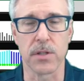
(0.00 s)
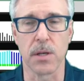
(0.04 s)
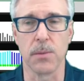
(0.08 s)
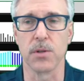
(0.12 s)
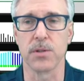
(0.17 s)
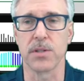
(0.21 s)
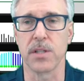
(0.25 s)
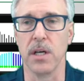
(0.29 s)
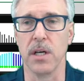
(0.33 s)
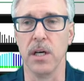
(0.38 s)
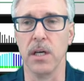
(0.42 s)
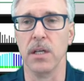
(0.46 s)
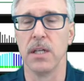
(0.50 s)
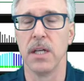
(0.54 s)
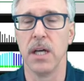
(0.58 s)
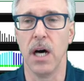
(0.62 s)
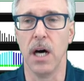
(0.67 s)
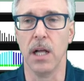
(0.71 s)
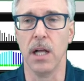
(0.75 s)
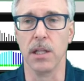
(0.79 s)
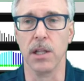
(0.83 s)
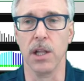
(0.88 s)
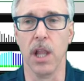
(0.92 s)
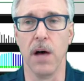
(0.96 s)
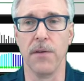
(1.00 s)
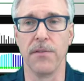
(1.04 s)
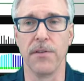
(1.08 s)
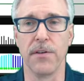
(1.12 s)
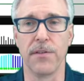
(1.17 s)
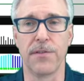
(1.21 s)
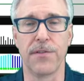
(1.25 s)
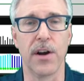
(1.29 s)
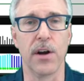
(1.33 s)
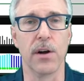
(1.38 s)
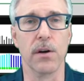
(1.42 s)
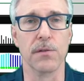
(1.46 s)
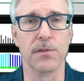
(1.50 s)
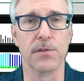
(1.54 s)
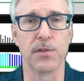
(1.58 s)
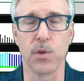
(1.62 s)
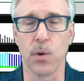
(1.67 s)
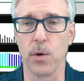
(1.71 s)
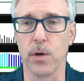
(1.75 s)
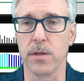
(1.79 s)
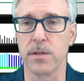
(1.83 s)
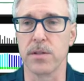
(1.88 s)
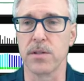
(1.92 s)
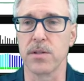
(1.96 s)
there's almost a love affair of
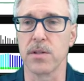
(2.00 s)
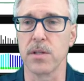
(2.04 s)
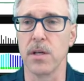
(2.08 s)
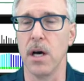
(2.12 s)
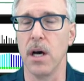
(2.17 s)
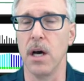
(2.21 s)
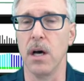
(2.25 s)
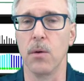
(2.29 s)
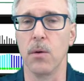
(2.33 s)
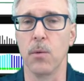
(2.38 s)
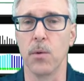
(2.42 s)
sorts